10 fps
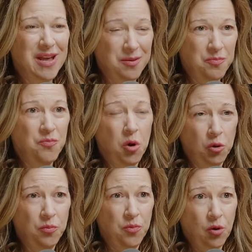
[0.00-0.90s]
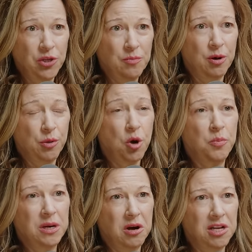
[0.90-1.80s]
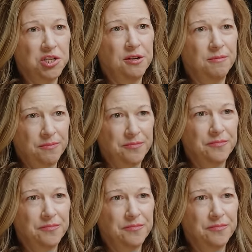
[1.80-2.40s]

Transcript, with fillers: and hold, holding both hope and caution.